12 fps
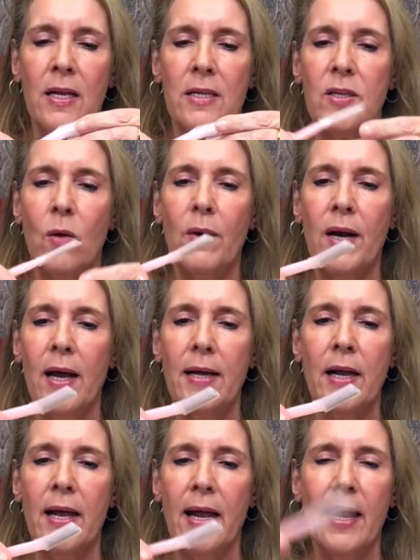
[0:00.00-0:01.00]
So when
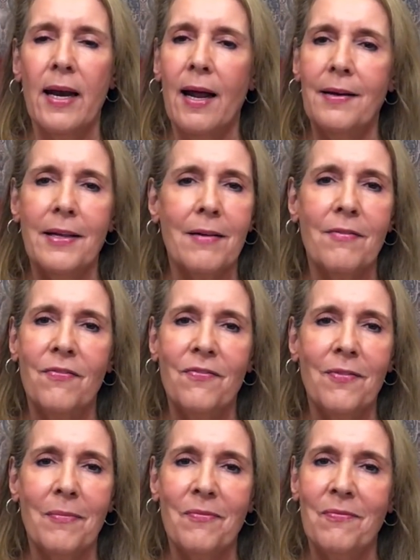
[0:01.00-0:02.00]
I've
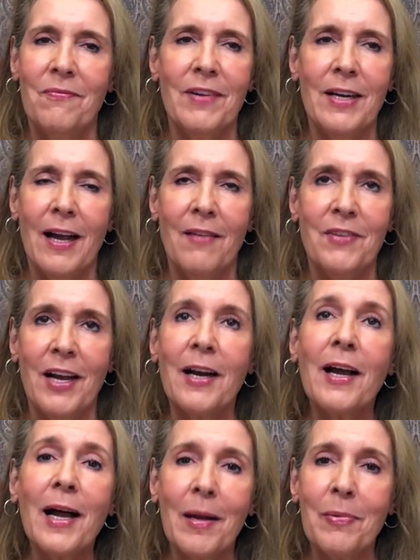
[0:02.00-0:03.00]
done a
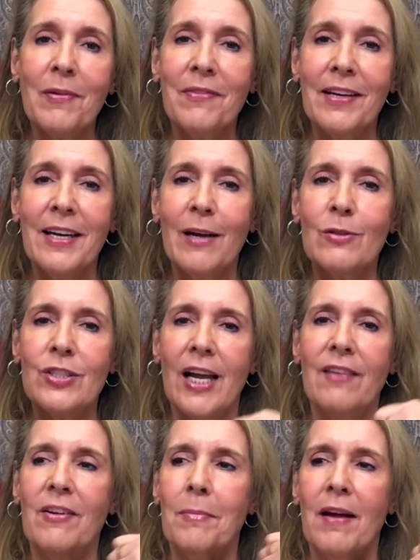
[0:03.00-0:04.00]
couple videos
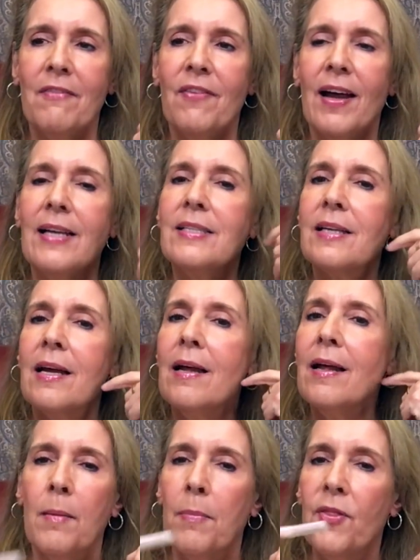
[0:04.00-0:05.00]
shaving my face,
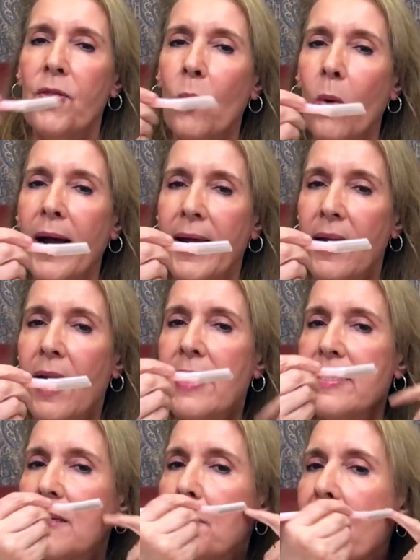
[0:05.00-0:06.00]
but the way it
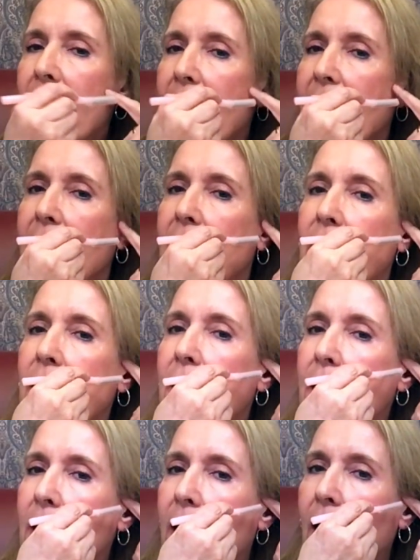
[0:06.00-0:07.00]
lies in my hand,
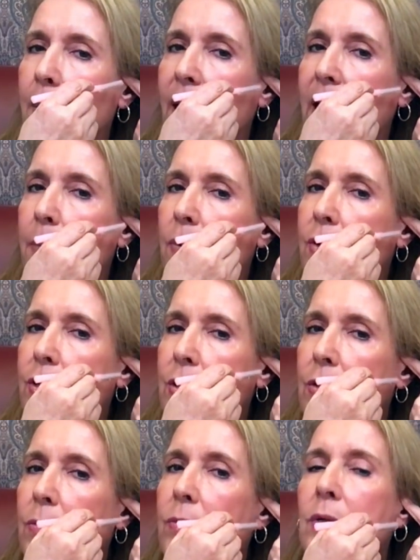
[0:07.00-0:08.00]
I'm able to,
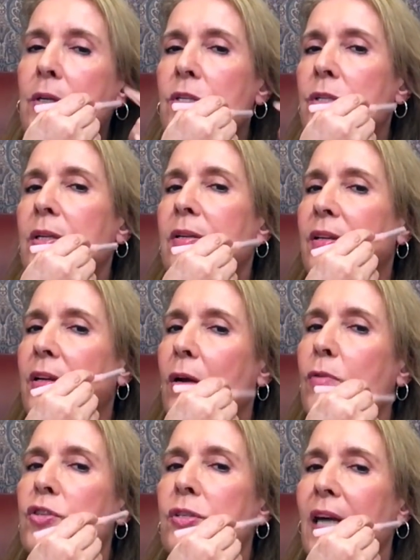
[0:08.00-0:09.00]
you
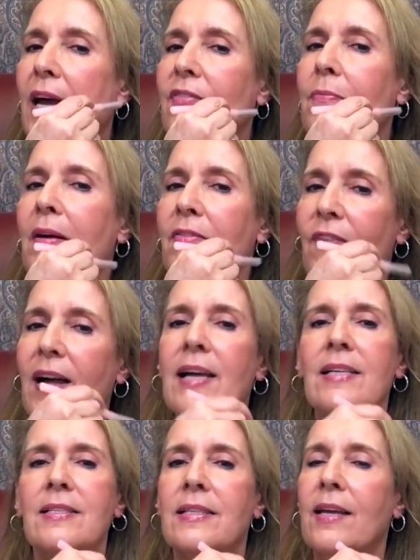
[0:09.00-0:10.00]
know, shave my
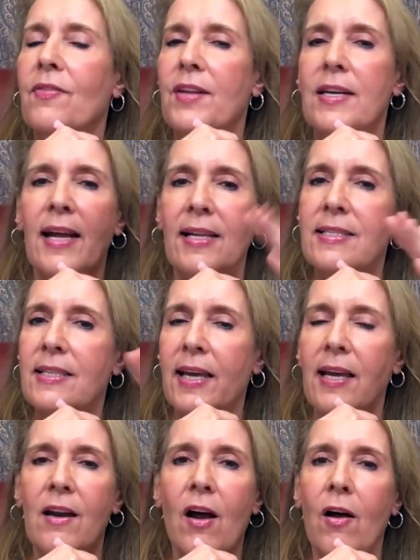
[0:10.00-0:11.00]
face, get the dead
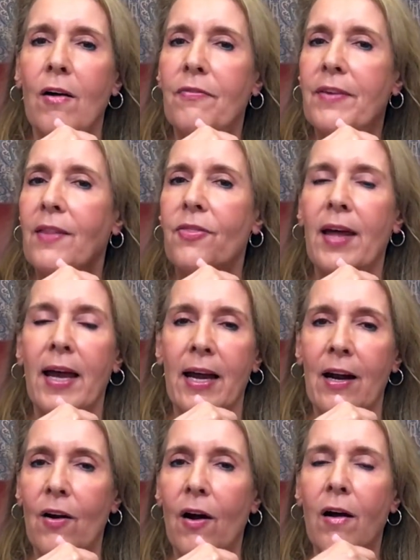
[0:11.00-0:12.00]
skin off, get the
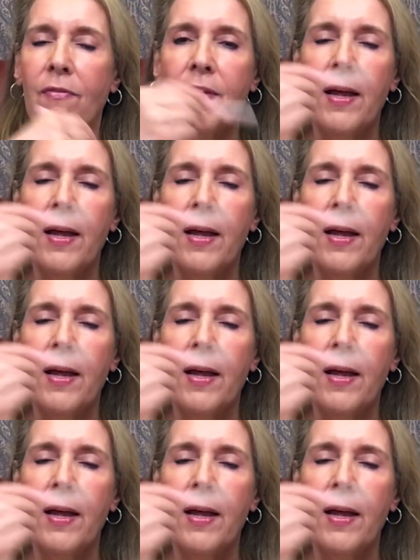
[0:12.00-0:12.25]
hair off,